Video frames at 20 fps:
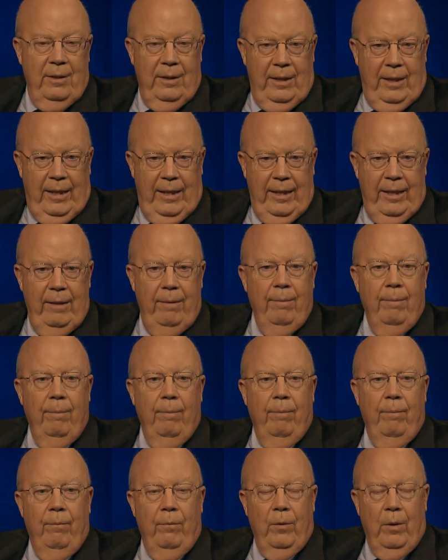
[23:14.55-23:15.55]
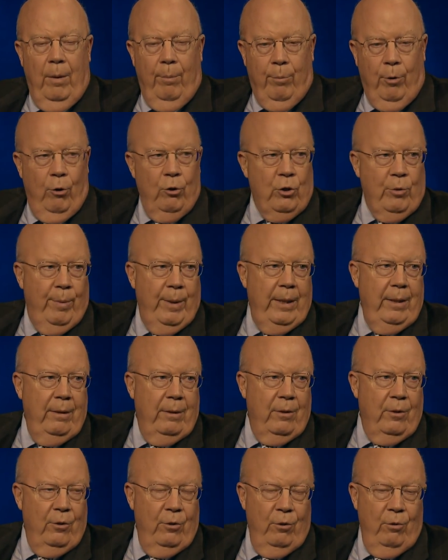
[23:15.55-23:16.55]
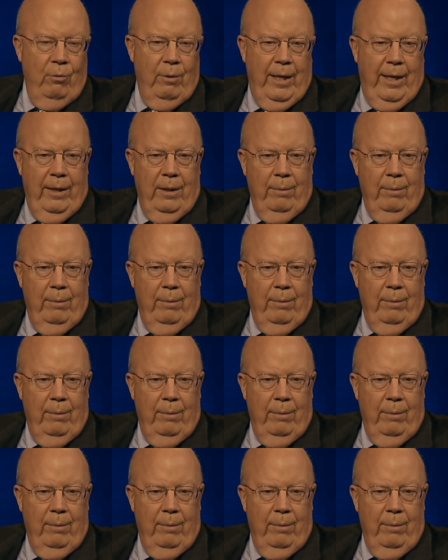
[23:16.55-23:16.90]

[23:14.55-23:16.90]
He approached me to head